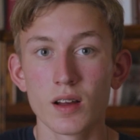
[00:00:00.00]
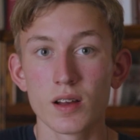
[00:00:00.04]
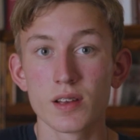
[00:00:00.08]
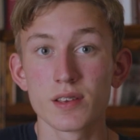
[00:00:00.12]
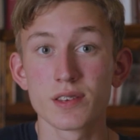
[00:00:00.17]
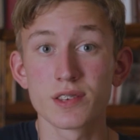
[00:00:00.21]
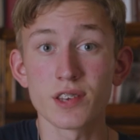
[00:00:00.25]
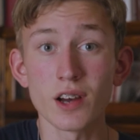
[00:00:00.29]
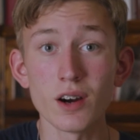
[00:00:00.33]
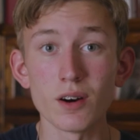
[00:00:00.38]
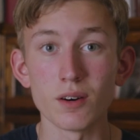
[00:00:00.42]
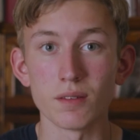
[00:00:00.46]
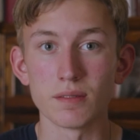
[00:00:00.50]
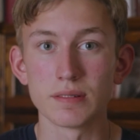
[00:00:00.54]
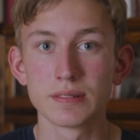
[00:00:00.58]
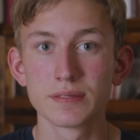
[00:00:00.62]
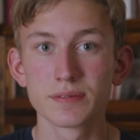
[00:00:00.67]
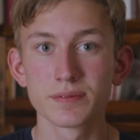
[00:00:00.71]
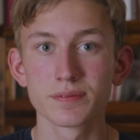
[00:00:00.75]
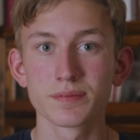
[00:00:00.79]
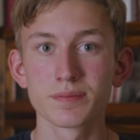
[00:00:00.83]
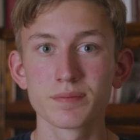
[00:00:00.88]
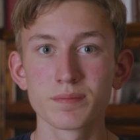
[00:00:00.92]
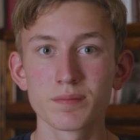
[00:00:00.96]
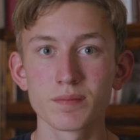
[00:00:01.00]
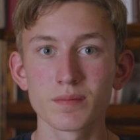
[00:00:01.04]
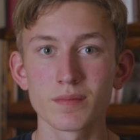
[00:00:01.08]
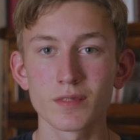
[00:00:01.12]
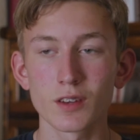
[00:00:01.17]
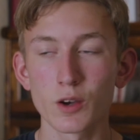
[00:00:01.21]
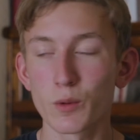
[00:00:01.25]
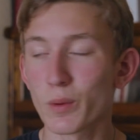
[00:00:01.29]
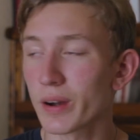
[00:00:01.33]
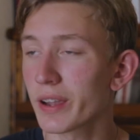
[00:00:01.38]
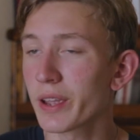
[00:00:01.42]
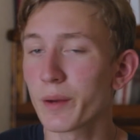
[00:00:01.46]
So,
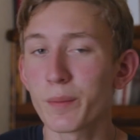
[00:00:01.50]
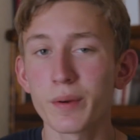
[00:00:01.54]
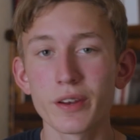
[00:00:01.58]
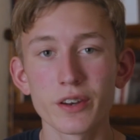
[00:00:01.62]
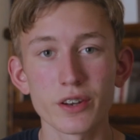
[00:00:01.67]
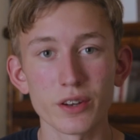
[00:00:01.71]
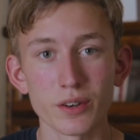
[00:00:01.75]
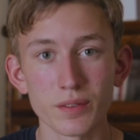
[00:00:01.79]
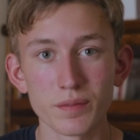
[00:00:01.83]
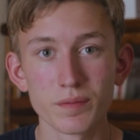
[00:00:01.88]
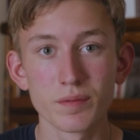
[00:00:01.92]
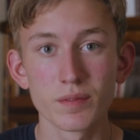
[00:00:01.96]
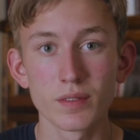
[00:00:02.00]
what can we do?